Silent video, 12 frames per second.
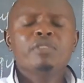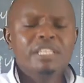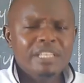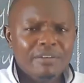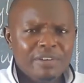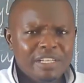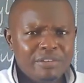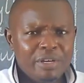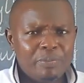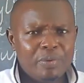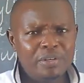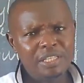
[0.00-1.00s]
Which level did we
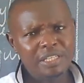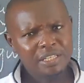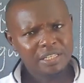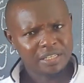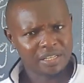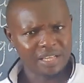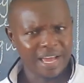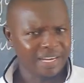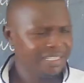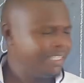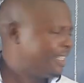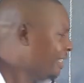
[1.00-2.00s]
put?
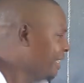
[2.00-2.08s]
30.